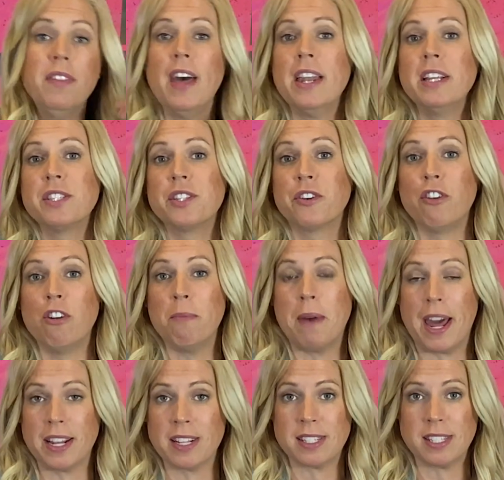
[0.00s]
That is the
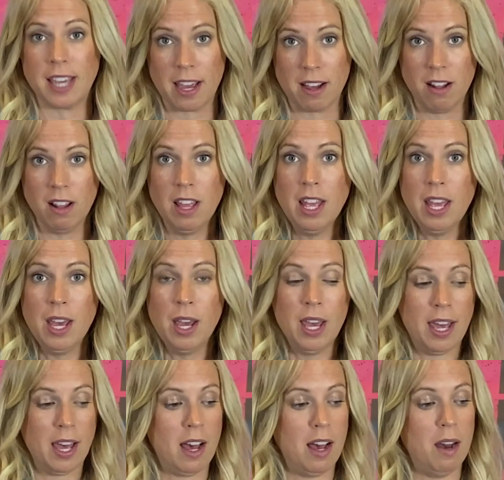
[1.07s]
chromatic scale,
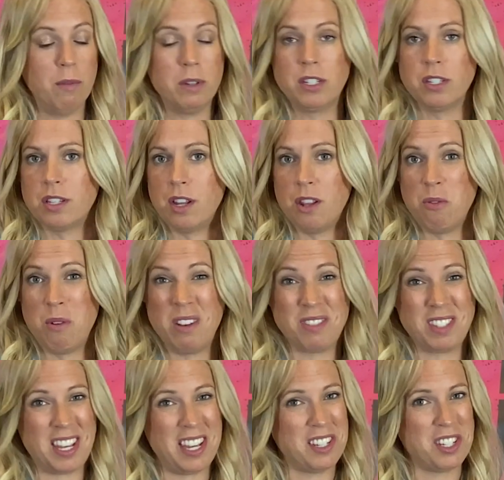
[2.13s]
which is another way
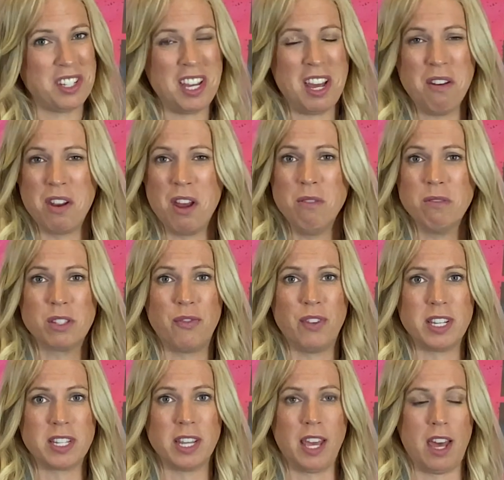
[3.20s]
of saying just how notes
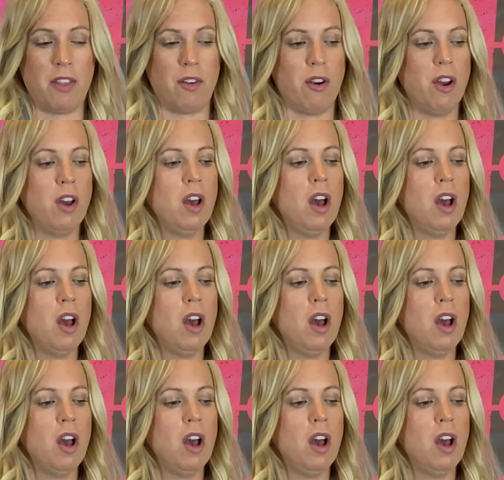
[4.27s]
fit together.